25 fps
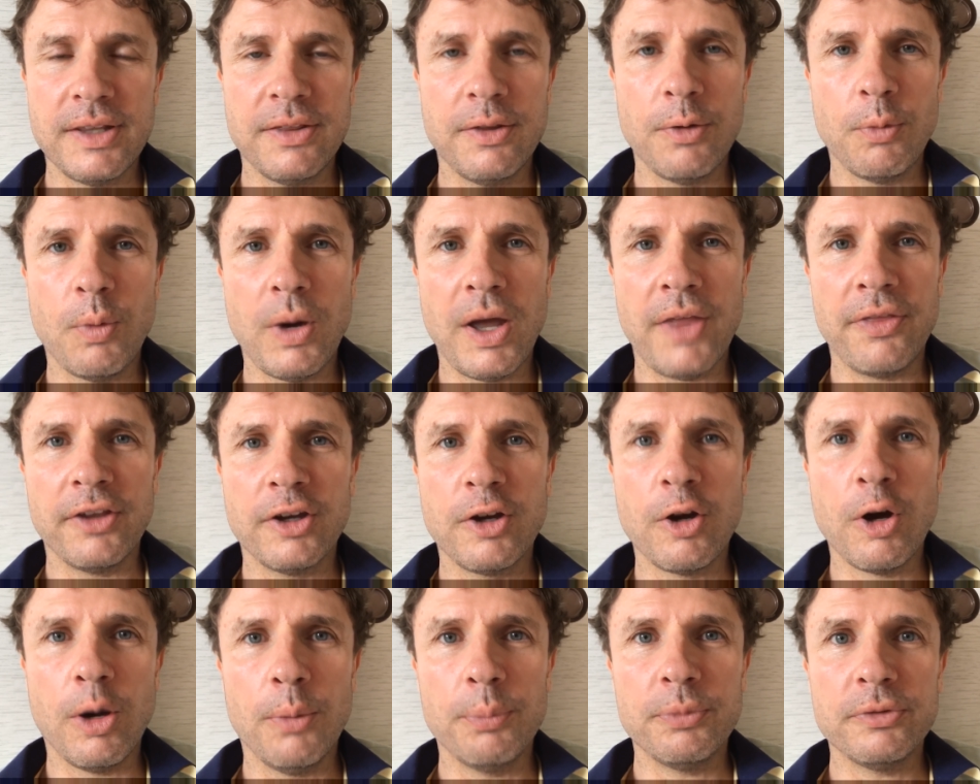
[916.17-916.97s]
And the
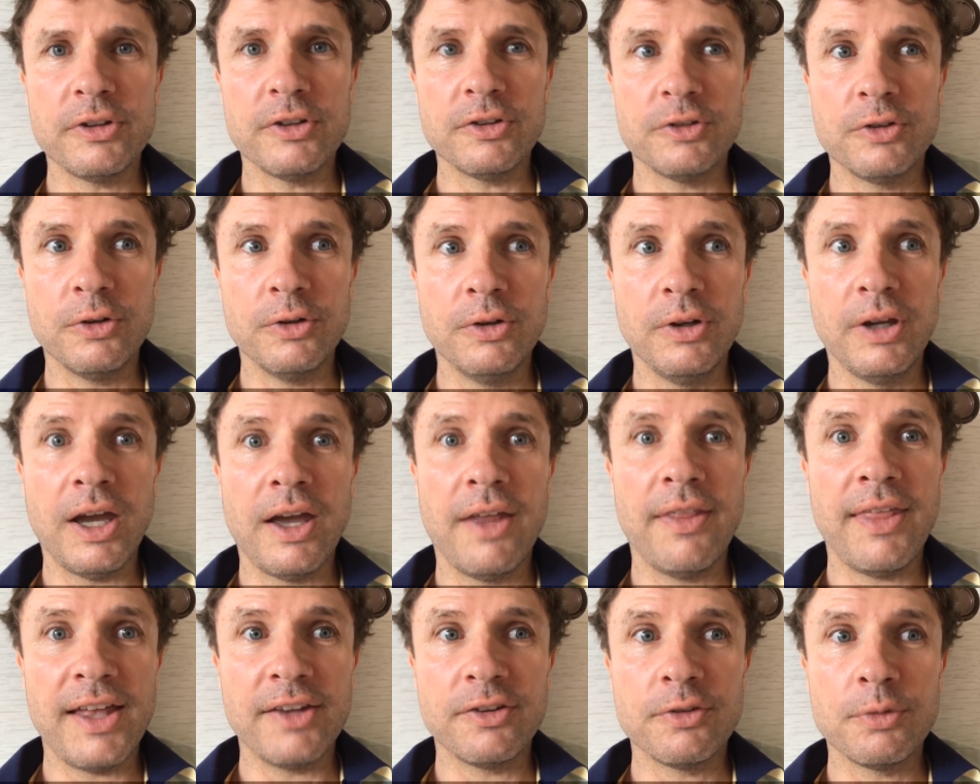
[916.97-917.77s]
cops that do
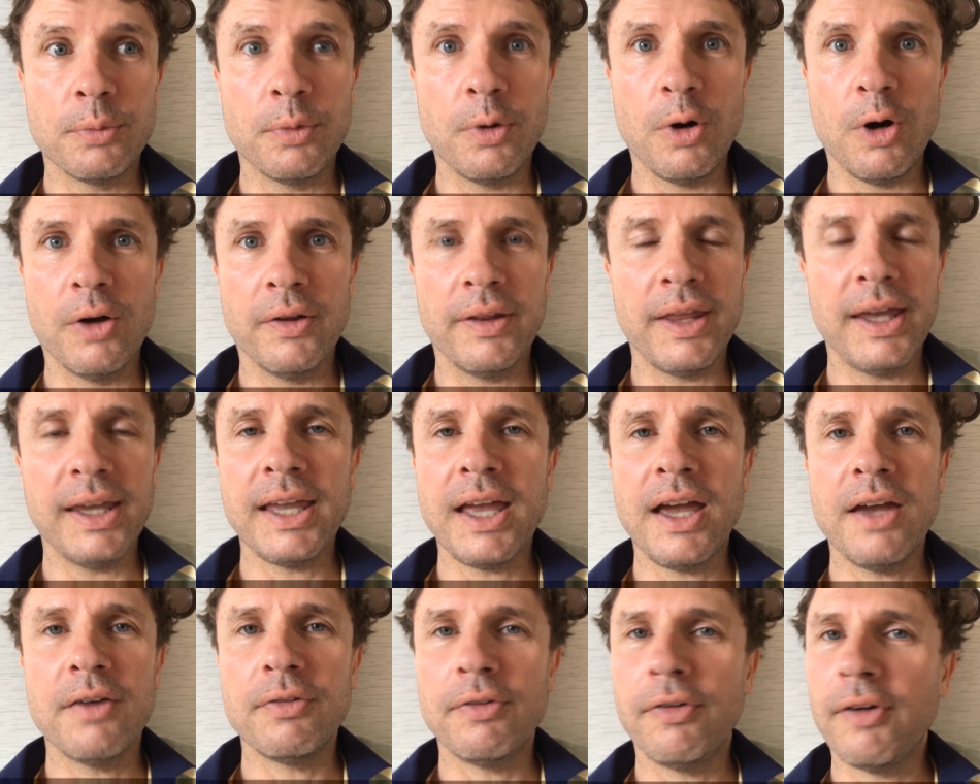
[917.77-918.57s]
go, that's wrong, they
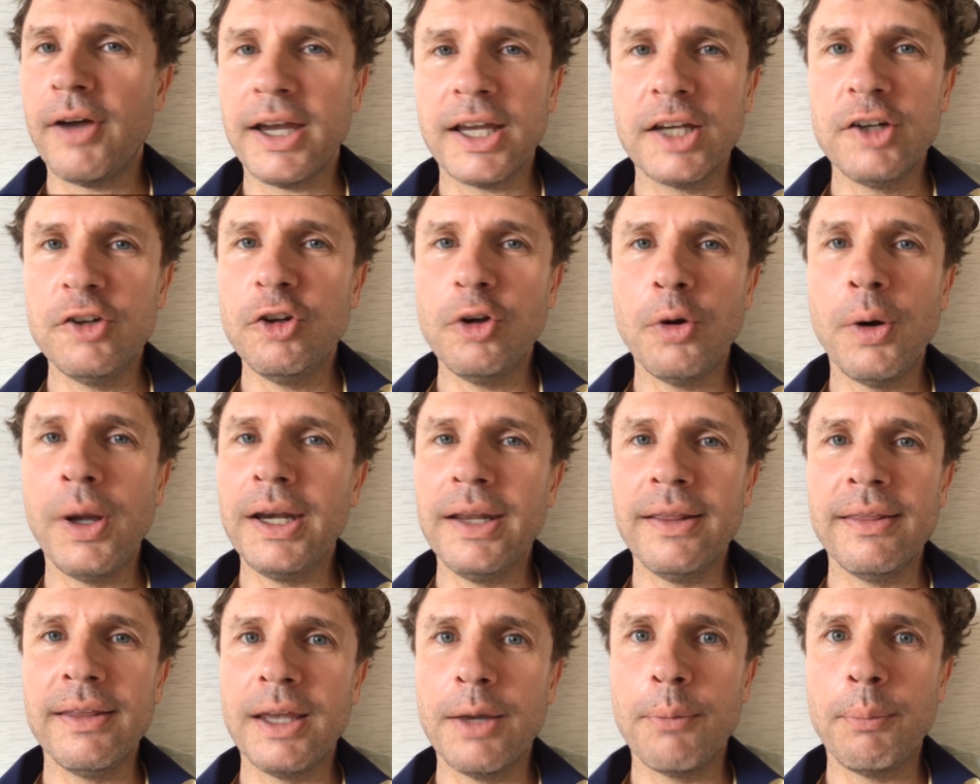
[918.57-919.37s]
can't fucking do
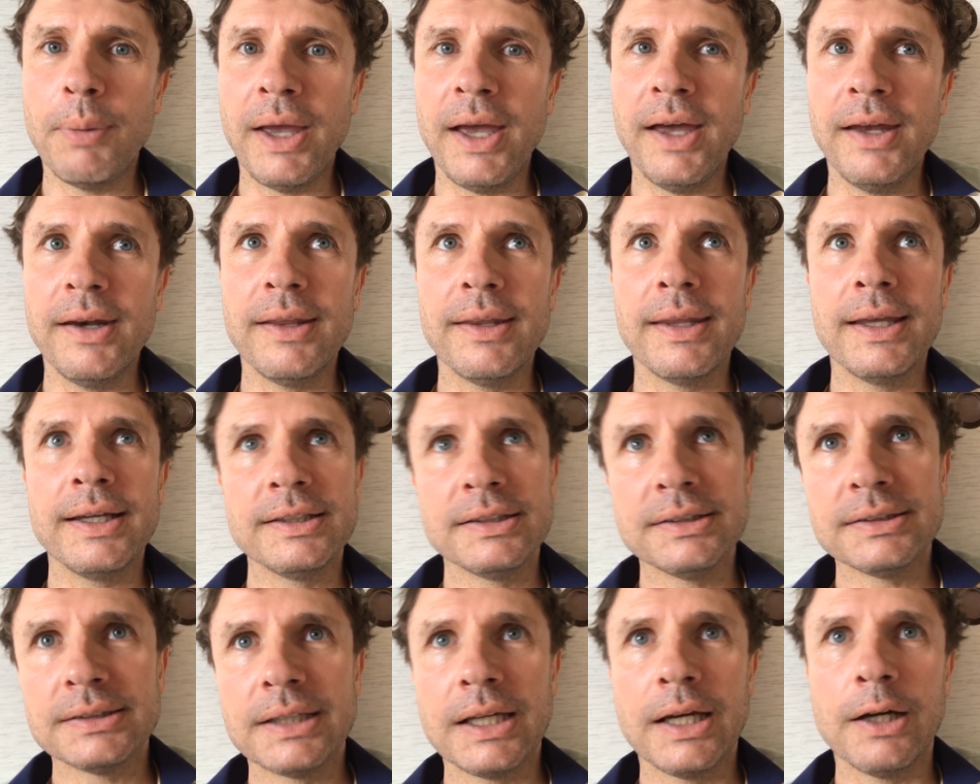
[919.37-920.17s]
anything about it. They
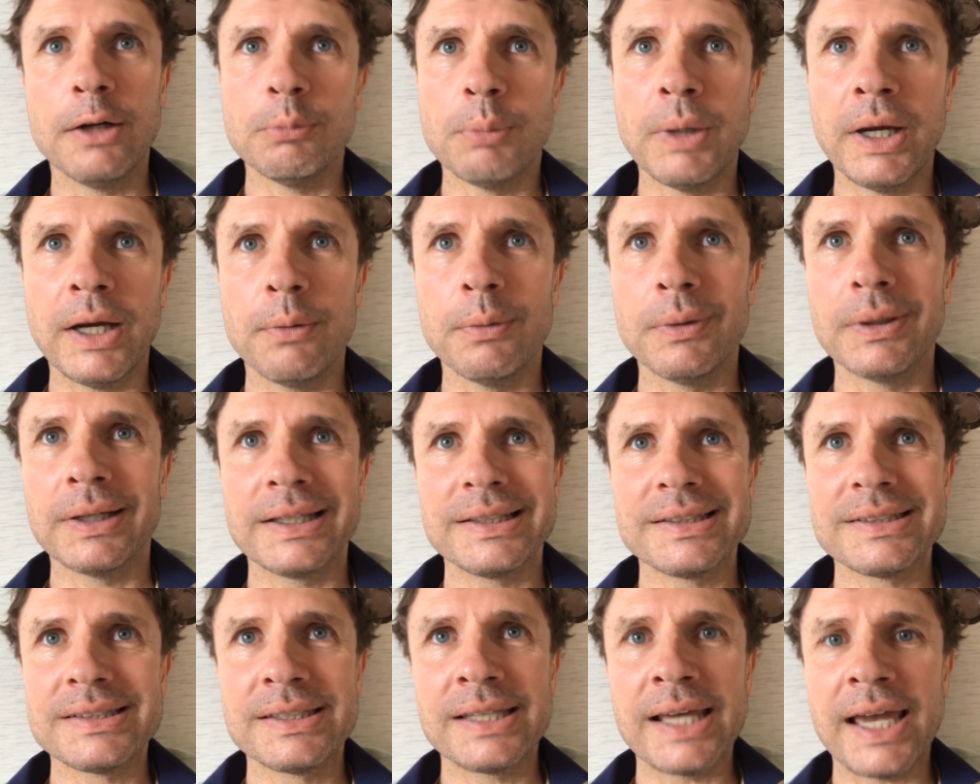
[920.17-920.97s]
just go, mate, we'll
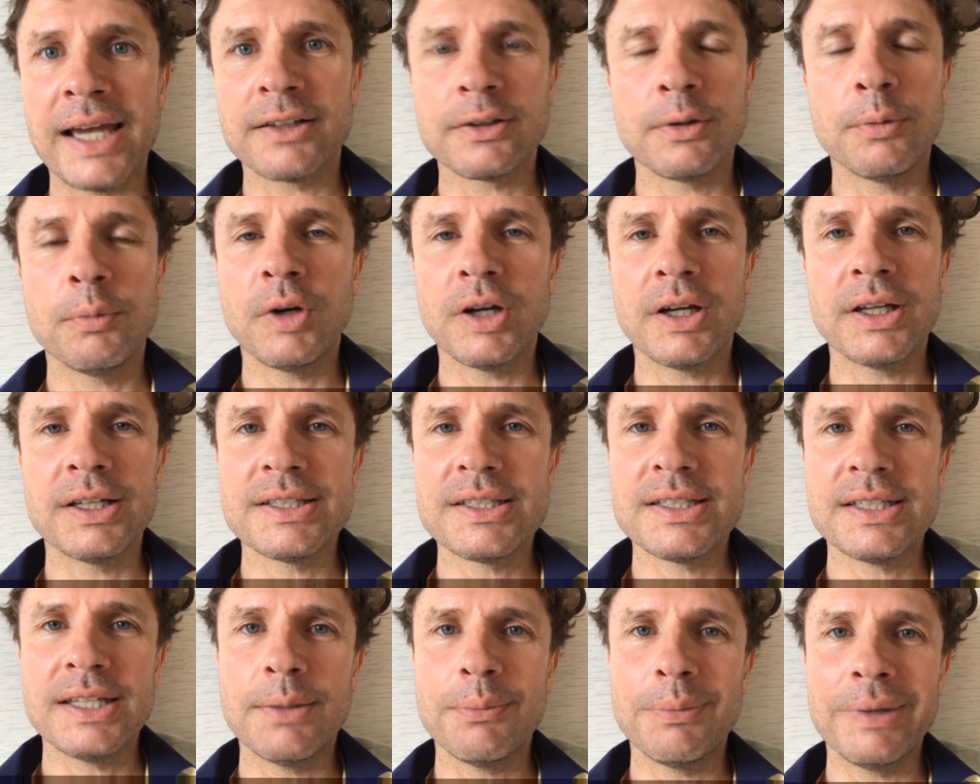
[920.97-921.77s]
get sacked. I'm not going
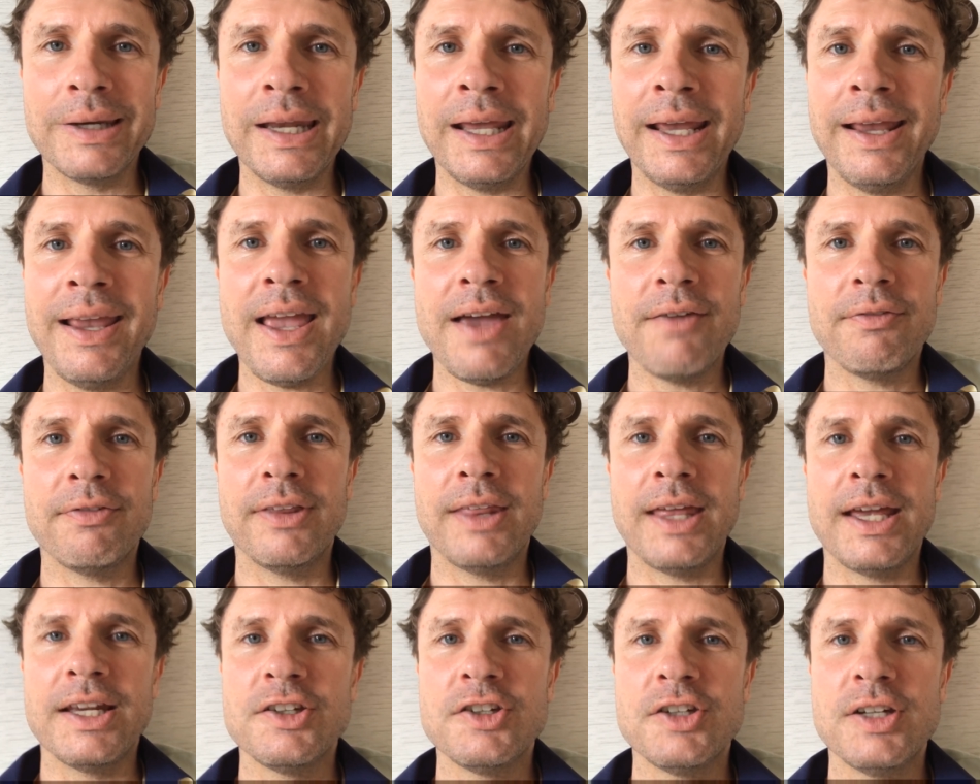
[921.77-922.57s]
to stick my neck out
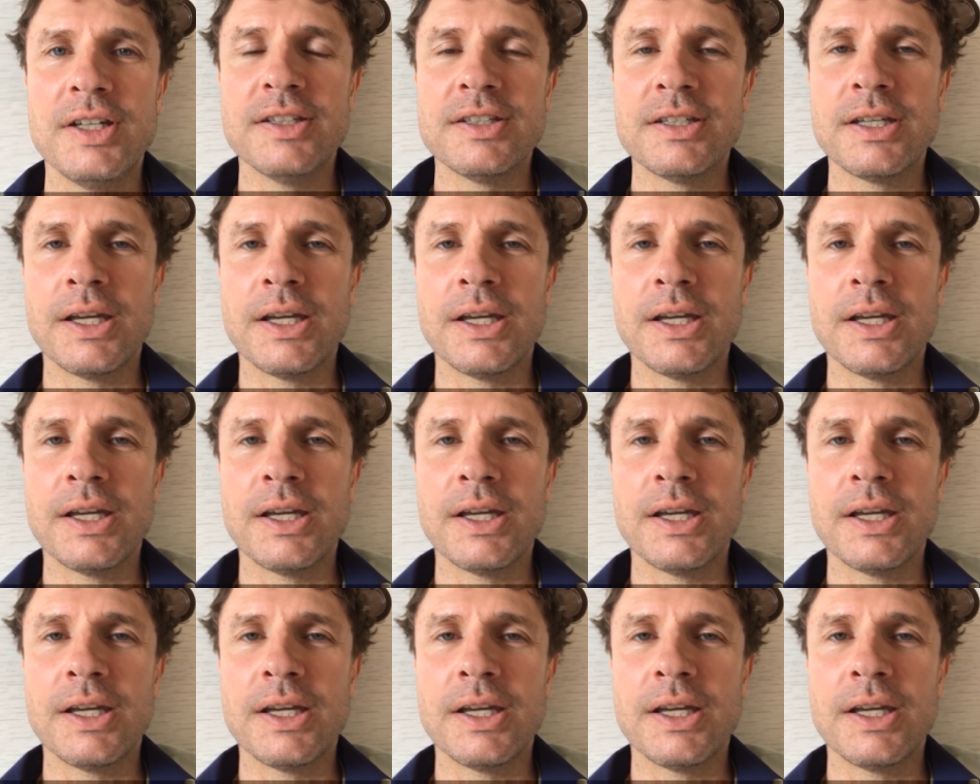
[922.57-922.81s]
for that shit.